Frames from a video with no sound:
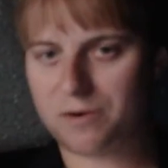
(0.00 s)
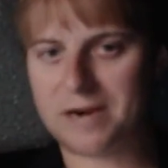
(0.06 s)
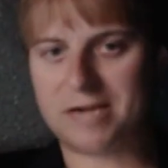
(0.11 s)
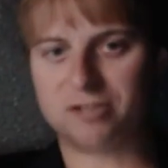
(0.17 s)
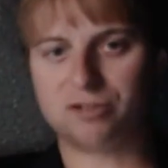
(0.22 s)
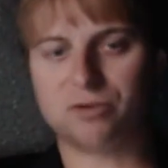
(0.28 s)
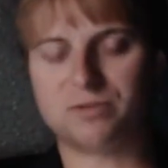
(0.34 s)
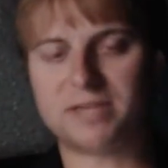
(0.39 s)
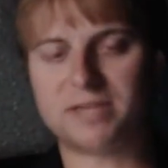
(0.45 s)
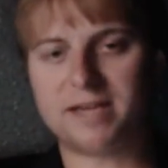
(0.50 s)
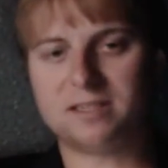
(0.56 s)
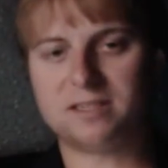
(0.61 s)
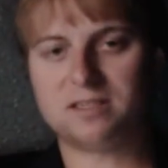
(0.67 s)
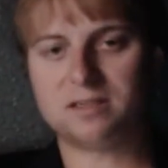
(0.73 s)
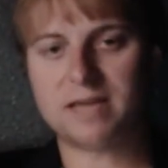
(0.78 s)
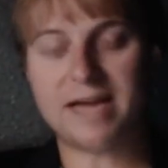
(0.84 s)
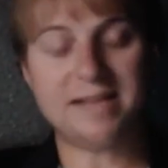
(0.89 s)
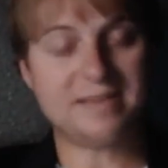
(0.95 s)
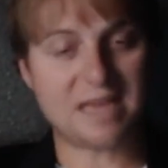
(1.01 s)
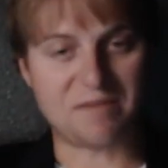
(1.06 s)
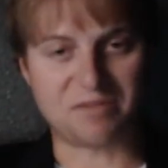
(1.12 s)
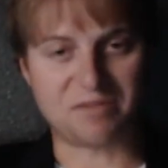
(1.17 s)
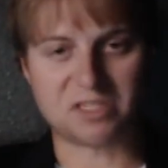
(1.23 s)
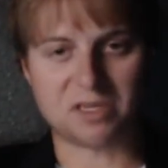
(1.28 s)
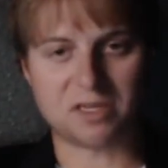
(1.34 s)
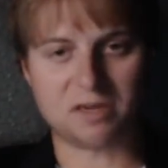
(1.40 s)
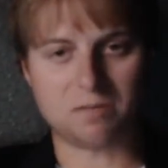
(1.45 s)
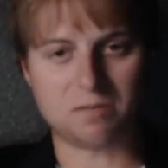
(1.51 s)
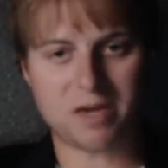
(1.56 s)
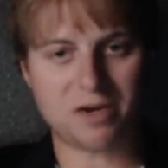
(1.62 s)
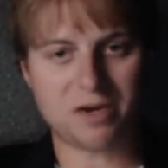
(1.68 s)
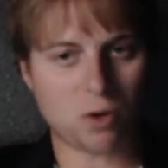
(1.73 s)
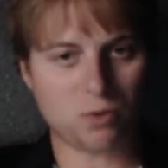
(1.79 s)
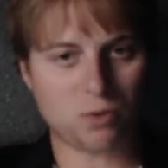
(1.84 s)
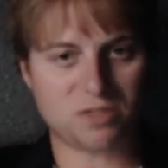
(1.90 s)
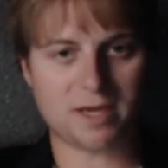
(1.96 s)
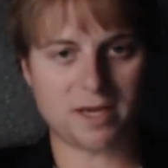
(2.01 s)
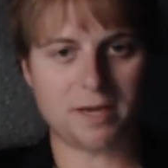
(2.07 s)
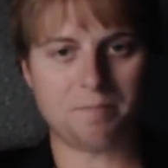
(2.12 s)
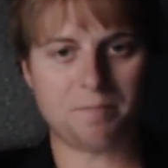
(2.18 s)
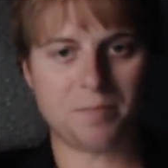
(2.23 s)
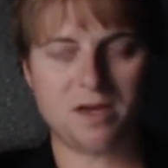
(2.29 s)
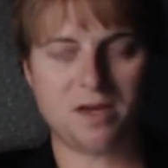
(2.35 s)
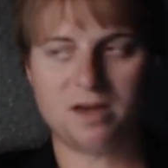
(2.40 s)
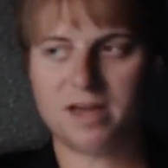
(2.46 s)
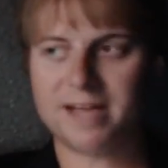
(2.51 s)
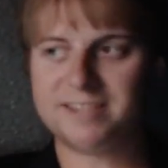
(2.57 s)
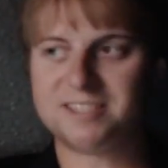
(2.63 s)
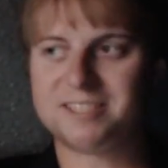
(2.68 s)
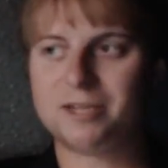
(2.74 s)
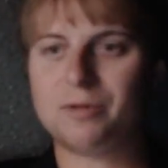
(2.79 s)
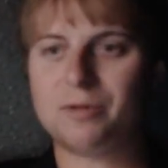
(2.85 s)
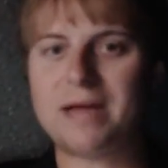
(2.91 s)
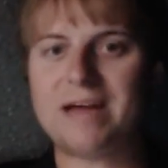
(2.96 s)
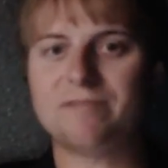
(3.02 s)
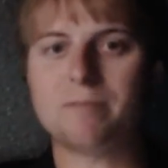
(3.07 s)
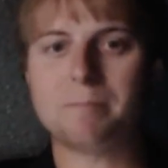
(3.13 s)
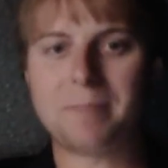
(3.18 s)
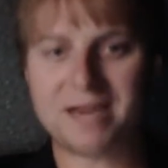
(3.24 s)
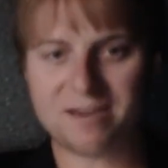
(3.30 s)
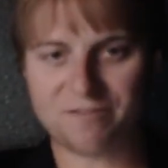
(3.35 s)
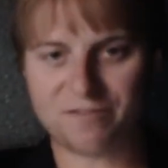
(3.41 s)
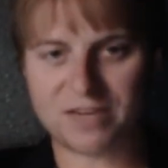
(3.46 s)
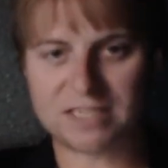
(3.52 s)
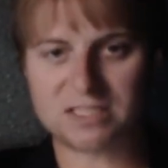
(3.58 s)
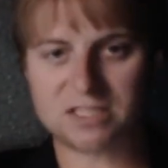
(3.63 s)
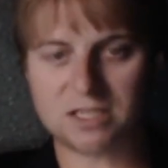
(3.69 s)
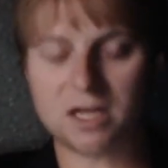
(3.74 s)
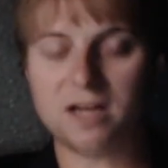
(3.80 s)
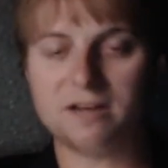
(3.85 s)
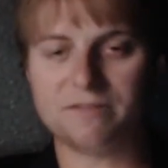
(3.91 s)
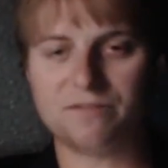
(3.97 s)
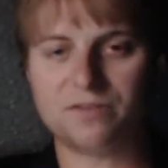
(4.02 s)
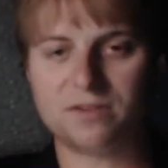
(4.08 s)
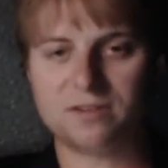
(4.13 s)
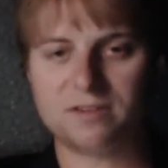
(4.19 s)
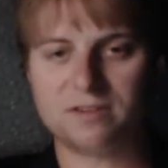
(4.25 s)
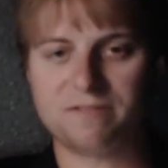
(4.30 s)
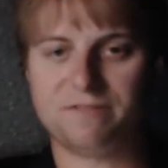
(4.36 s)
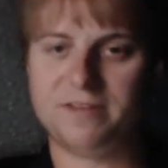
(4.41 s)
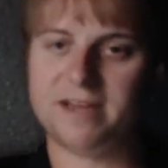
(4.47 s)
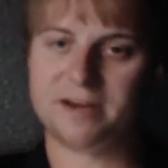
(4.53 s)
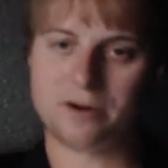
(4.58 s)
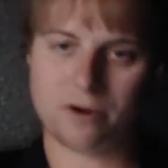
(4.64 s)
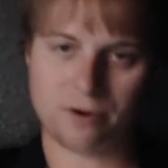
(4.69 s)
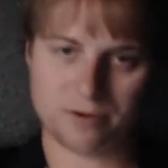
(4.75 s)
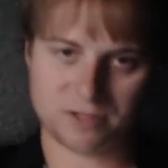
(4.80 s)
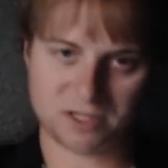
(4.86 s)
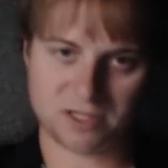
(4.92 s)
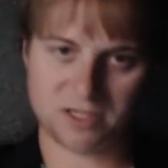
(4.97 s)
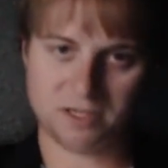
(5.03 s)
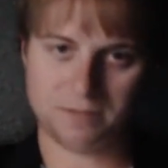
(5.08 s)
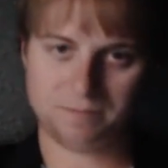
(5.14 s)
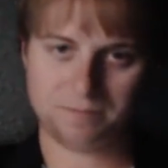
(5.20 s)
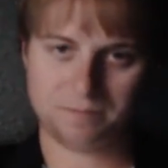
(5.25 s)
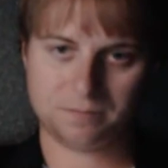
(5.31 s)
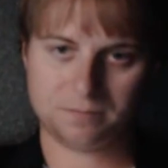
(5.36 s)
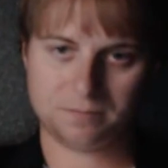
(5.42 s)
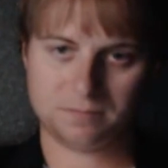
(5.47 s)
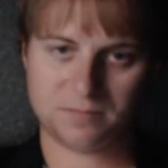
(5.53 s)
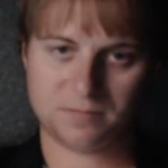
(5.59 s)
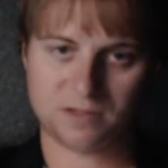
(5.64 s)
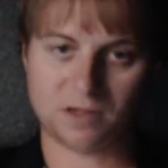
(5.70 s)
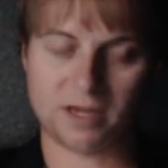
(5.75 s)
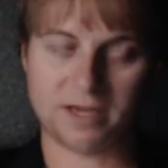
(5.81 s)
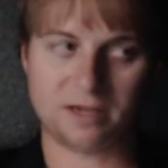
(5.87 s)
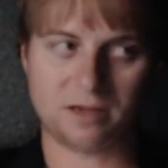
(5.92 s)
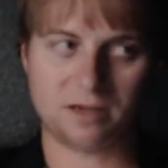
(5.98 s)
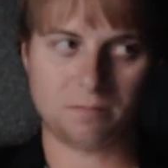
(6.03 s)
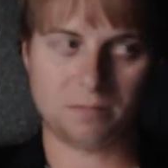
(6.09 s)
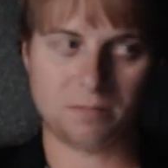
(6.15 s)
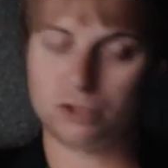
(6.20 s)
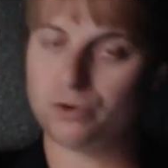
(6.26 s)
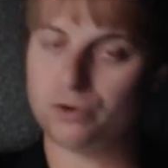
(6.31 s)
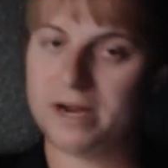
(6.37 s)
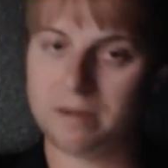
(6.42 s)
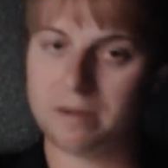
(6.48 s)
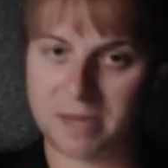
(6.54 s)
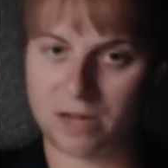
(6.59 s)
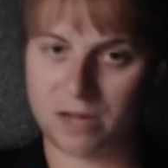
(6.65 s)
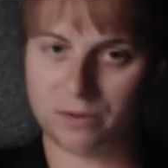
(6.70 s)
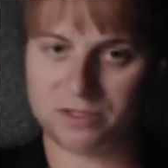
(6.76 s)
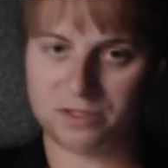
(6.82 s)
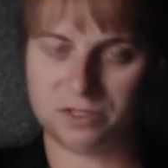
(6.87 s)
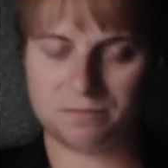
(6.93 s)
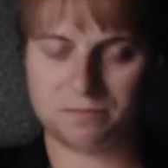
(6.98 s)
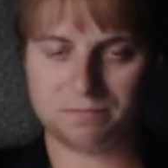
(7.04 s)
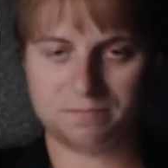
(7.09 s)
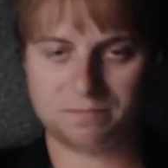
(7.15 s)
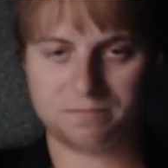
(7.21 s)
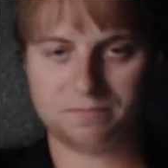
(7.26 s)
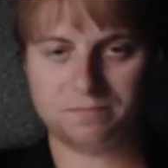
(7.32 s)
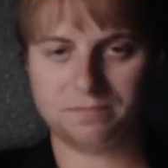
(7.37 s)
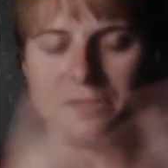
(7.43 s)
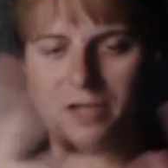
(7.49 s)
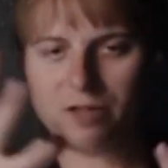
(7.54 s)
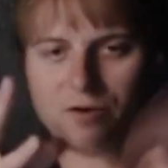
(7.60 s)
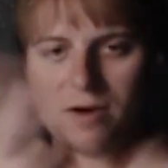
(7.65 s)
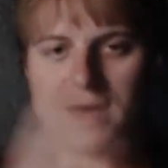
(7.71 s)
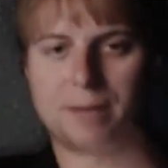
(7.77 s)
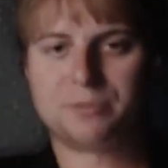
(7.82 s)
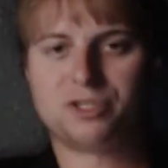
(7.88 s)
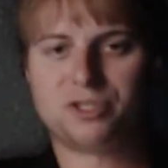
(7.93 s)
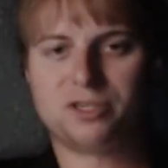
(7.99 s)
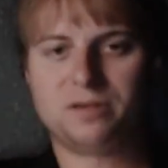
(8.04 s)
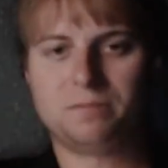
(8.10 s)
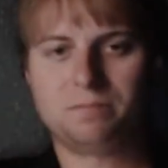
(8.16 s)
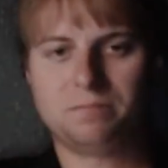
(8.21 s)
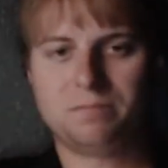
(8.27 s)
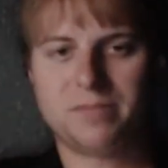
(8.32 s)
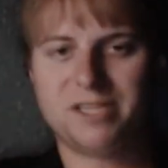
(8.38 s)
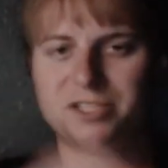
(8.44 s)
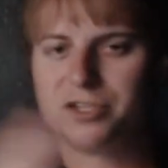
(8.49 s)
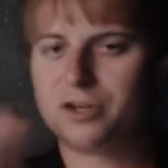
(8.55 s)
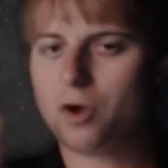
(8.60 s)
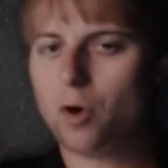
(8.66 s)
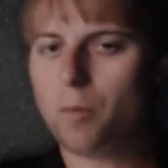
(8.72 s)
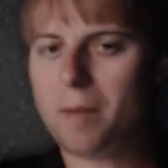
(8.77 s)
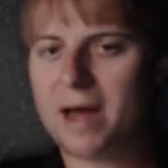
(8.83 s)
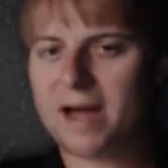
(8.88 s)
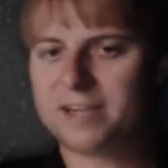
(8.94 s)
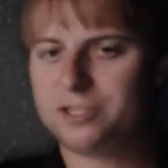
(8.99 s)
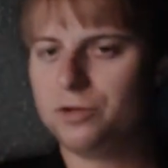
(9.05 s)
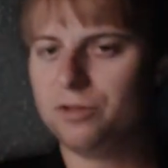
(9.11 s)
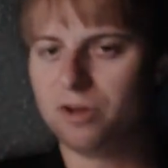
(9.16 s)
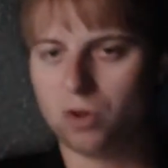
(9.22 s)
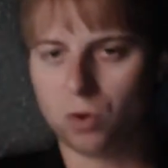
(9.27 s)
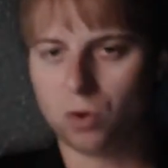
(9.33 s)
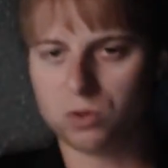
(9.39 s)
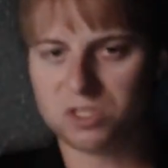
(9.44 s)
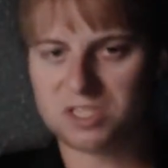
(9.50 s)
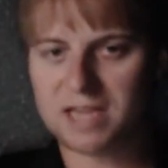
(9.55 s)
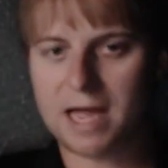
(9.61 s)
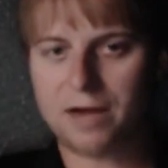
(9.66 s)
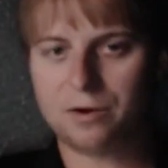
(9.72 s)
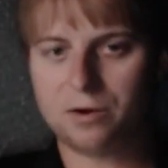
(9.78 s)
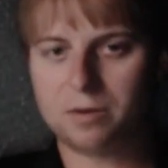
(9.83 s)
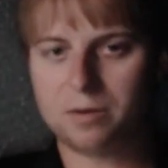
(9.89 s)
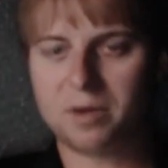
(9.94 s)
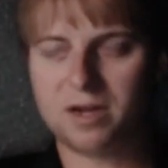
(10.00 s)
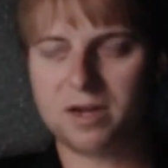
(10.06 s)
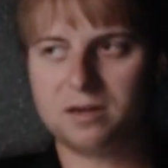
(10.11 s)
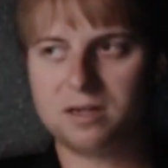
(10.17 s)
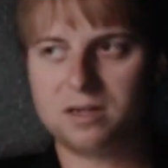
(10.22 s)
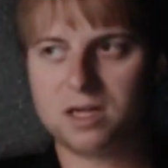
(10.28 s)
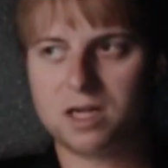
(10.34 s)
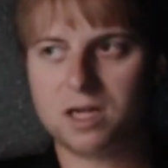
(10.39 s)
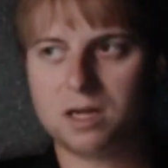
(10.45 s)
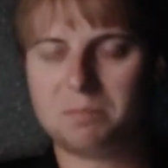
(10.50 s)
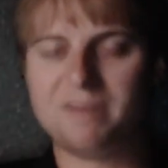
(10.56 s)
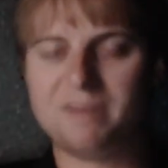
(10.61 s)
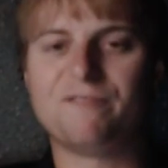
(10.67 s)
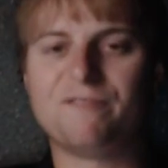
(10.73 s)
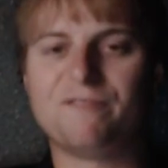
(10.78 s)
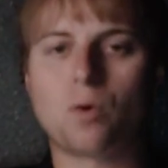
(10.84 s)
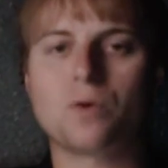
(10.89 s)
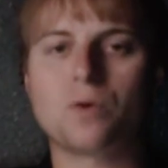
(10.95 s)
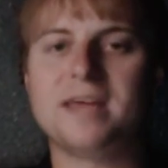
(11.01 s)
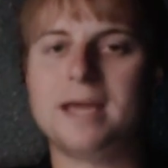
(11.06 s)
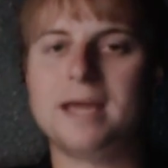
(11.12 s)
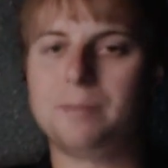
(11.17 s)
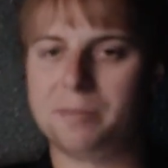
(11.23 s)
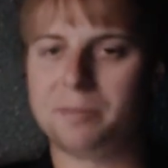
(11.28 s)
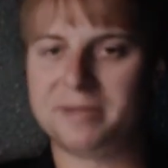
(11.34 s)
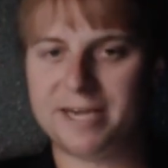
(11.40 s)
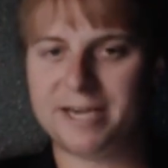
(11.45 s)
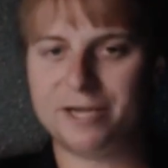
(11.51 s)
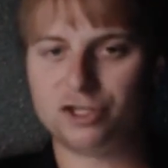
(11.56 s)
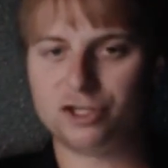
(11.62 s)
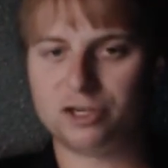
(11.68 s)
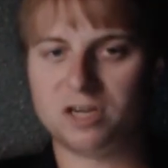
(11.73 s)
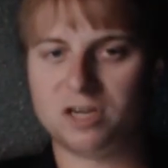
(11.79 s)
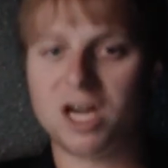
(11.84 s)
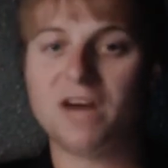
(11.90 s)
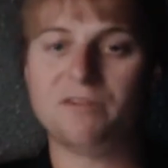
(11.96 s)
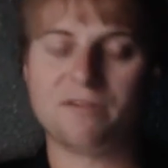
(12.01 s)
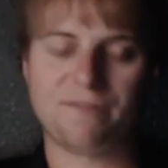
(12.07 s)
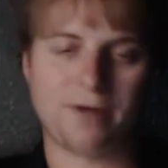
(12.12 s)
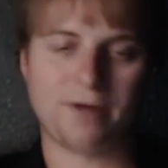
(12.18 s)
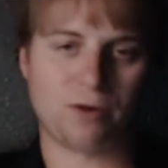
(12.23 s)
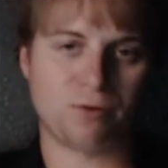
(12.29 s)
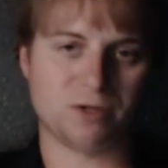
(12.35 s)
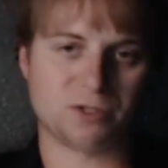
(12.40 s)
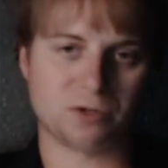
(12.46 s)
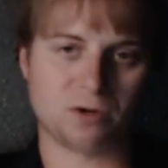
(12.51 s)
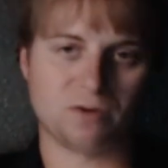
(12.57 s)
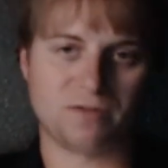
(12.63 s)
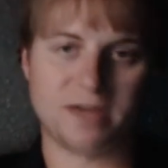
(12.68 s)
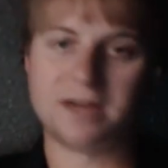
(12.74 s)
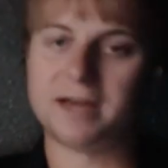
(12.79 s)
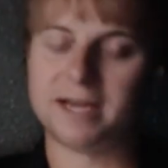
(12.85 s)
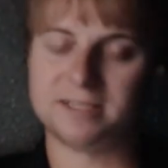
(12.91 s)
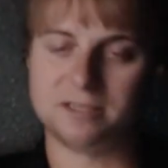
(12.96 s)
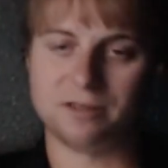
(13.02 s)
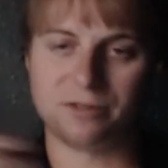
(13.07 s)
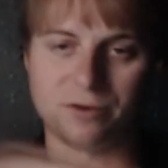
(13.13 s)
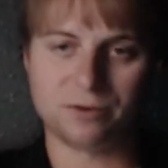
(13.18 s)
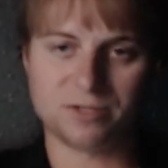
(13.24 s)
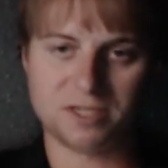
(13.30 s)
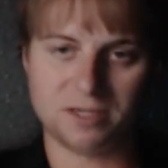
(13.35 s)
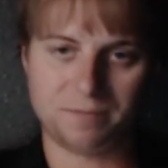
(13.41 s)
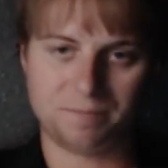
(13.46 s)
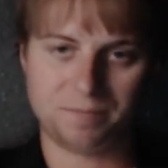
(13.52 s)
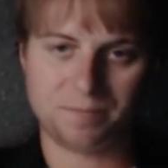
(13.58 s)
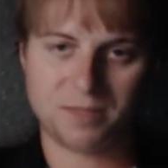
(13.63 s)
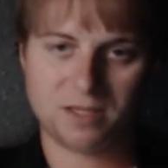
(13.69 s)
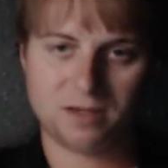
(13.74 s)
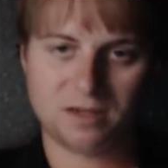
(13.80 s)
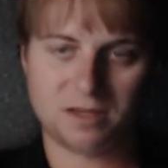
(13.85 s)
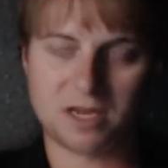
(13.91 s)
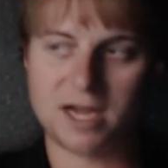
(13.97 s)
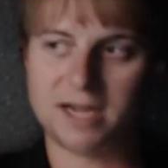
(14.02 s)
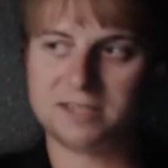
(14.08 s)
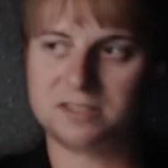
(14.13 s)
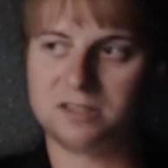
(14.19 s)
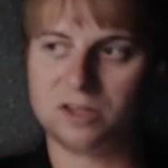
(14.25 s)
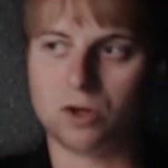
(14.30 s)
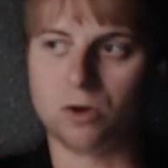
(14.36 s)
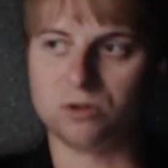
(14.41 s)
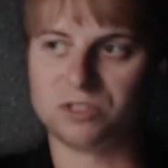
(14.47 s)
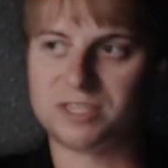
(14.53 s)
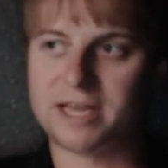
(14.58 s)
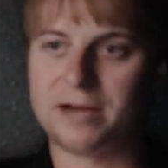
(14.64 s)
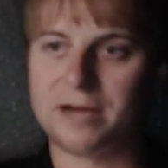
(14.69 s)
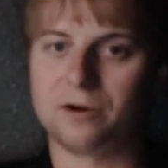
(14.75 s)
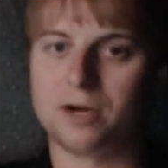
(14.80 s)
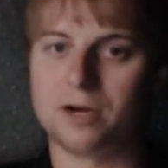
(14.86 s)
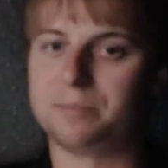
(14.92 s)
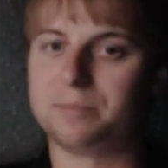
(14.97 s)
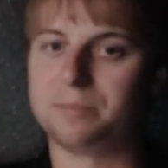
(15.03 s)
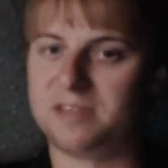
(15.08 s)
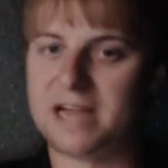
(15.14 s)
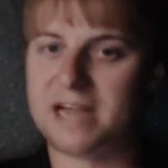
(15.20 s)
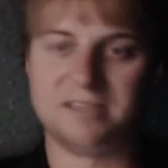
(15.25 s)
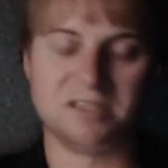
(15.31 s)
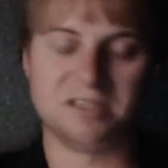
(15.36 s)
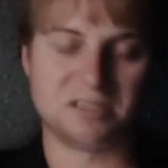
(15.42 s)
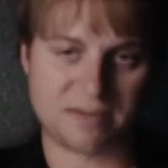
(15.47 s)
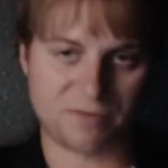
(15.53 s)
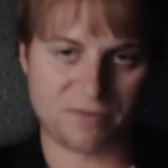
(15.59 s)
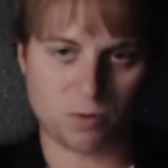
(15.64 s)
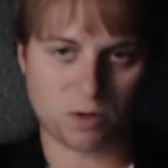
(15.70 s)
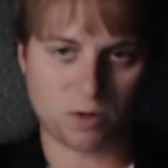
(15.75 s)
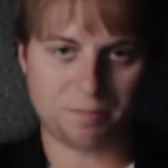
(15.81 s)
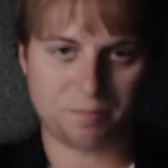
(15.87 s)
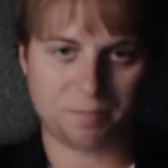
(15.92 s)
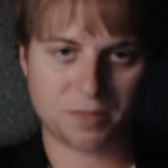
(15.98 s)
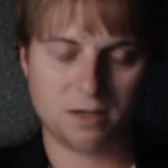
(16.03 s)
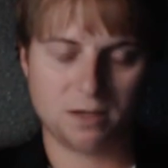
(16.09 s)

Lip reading: our national debt and deficit in no time and still have the benefits of fiat currency, like the trade imbalance. Another option is to go back to the gold standard, but before the implementation of the Federal Reserve in 1913, not the gold standard up to 1971.